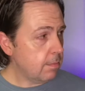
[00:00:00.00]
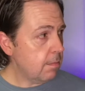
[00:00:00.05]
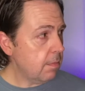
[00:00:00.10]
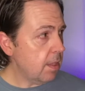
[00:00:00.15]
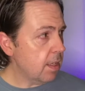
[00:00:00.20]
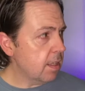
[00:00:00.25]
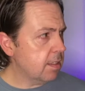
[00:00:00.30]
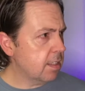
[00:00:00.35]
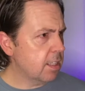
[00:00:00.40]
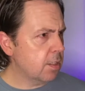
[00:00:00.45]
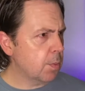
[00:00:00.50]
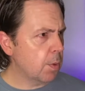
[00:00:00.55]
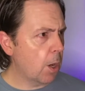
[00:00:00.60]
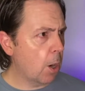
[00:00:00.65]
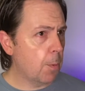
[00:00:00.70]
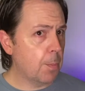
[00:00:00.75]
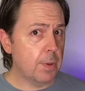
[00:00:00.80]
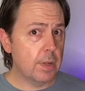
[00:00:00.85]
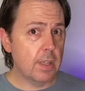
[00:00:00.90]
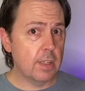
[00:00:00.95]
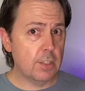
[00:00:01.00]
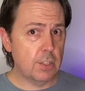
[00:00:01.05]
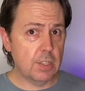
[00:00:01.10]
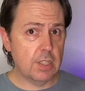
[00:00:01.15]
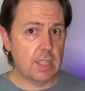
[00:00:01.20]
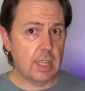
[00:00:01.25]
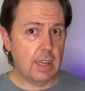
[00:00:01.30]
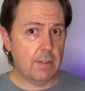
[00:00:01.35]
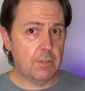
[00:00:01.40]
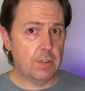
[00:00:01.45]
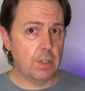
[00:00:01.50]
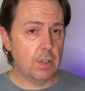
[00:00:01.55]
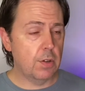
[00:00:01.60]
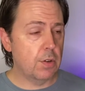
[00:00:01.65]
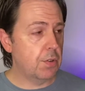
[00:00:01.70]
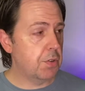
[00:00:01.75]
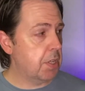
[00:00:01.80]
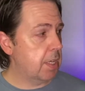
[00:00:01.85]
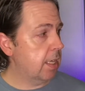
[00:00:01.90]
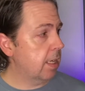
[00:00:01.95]
since we opened it just after the new
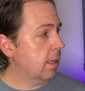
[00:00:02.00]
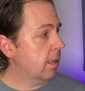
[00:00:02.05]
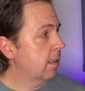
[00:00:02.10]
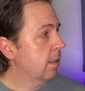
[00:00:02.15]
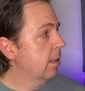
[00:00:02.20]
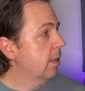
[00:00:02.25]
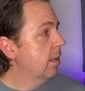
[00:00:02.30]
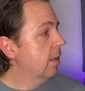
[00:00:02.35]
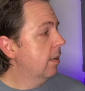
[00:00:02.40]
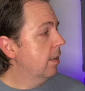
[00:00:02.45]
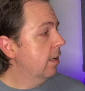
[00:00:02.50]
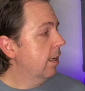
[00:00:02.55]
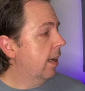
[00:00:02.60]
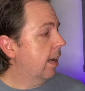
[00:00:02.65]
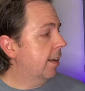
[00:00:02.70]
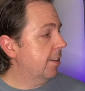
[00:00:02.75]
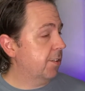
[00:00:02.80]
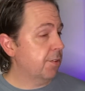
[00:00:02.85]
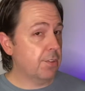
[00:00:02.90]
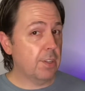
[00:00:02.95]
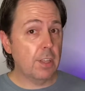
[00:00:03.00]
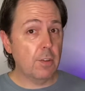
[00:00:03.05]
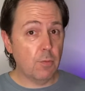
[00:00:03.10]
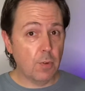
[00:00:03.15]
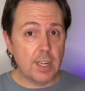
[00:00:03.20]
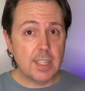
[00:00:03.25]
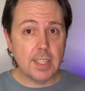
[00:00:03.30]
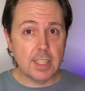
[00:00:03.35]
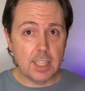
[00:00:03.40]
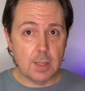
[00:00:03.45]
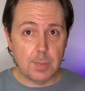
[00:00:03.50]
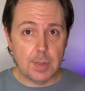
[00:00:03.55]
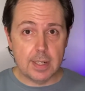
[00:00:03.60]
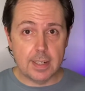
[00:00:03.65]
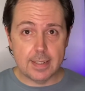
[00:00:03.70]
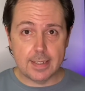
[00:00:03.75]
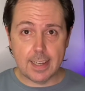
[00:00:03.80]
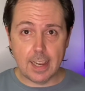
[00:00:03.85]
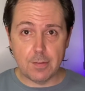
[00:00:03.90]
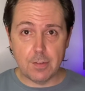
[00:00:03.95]
year. So it's only recently been
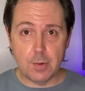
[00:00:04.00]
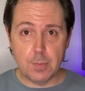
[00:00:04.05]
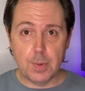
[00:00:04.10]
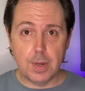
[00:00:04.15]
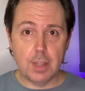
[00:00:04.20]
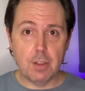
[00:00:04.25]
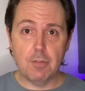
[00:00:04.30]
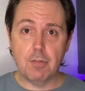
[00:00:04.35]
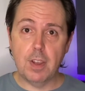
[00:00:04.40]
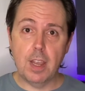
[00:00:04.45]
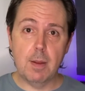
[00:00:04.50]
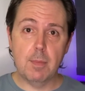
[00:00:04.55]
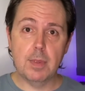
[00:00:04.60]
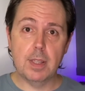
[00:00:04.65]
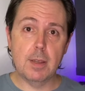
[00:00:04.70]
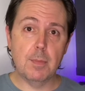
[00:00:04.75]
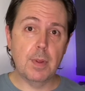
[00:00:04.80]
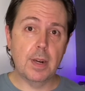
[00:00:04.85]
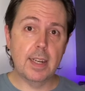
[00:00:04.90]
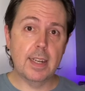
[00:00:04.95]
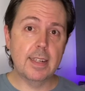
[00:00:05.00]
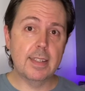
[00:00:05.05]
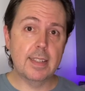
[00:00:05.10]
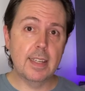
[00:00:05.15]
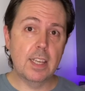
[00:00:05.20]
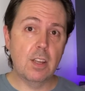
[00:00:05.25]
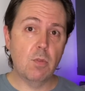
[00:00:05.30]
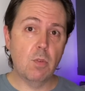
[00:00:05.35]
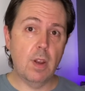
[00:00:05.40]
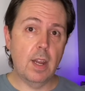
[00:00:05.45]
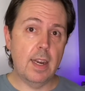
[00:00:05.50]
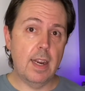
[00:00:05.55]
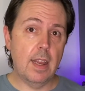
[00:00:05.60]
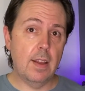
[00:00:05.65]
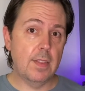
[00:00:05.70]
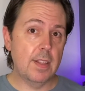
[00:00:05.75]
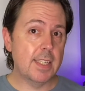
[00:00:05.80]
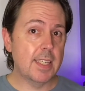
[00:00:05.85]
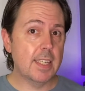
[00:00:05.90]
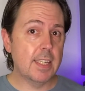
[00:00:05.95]
discovered by the family, but I can tell you right now,
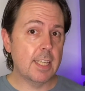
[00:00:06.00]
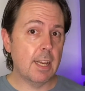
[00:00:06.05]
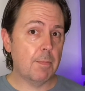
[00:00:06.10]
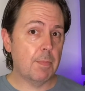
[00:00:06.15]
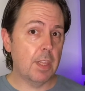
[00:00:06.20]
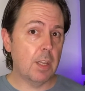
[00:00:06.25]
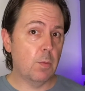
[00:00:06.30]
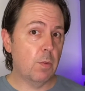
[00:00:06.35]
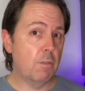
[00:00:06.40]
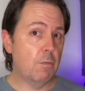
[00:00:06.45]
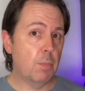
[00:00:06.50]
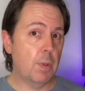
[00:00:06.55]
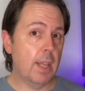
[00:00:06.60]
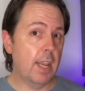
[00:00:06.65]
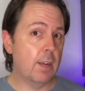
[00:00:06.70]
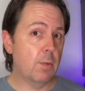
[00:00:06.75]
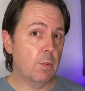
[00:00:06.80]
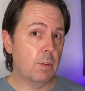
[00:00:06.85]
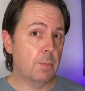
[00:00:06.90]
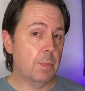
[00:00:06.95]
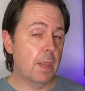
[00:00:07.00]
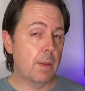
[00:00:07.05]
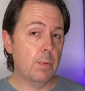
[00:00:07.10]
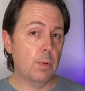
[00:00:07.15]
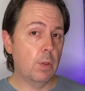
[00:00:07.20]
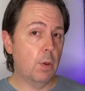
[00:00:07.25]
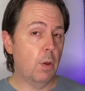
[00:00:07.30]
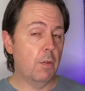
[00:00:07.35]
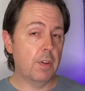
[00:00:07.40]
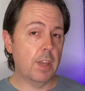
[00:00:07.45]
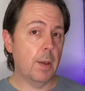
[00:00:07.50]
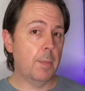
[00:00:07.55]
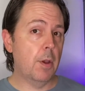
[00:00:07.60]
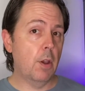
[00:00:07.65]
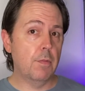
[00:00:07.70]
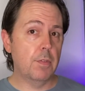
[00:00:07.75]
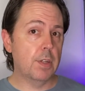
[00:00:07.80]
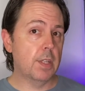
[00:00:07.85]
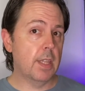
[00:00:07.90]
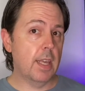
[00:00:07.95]
this is something we've played with people who have come
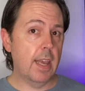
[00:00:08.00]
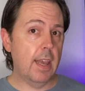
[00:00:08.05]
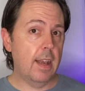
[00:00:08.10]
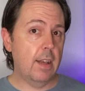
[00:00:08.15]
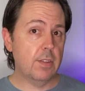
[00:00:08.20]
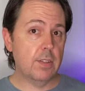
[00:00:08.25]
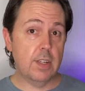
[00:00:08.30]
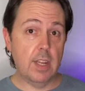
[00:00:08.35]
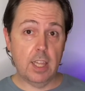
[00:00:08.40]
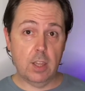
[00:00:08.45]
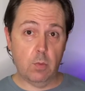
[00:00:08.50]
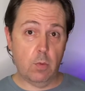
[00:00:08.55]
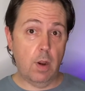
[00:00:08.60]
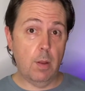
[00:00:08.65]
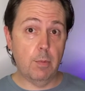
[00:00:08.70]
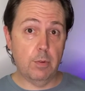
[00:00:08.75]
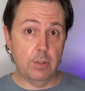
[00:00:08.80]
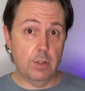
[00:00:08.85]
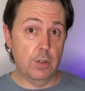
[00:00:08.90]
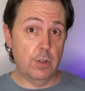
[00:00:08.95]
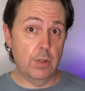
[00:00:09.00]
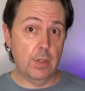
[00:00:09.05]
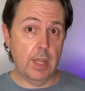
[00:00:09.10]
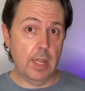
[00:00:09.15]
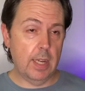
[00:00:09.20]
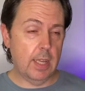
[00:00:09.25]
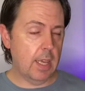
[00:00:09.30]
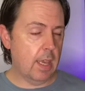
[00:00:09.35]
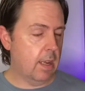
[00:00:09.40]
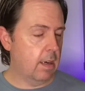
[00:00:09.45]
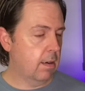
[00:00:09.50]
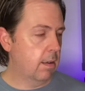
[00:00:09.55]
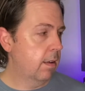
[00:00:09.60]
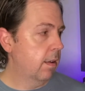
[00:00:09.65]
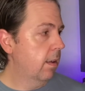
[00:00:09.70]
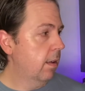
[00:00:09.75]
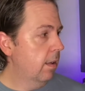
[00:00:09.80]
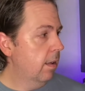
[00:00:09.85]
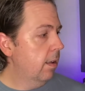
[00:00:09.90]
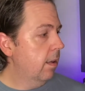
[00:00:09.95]
over to the house now that we're able to do that again.
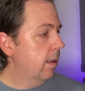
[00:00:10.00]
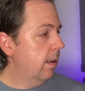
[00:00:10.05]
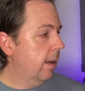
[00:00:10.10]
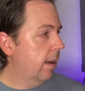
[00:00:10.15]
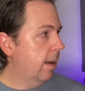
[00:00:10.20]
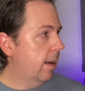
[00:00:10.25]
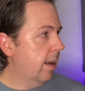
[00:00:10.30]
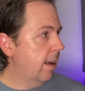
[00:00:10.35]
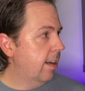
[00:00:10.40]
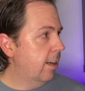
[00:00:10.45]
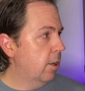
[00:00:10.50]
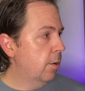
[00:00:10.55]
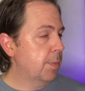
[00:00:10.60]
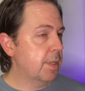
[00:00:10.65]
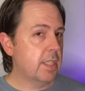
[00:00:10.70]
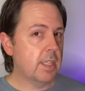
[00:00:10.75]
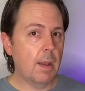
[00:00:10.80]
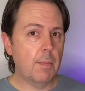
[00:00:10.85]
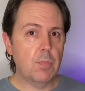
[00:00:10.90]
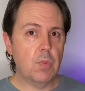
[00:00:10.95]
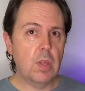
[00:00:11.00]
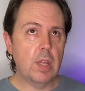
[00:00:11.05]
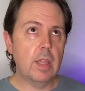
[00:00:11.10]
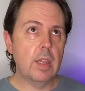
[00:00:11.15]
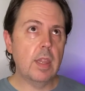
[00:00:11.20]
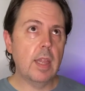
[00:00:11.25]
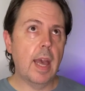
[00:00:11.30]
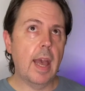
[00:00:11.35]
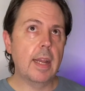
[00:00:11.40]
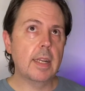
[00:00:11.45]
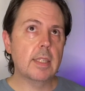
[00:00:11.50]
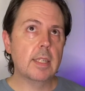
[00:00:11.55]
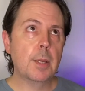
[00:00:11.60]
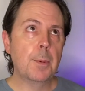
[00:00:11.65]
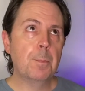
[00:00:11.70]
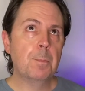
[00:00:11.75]
And it'll be something that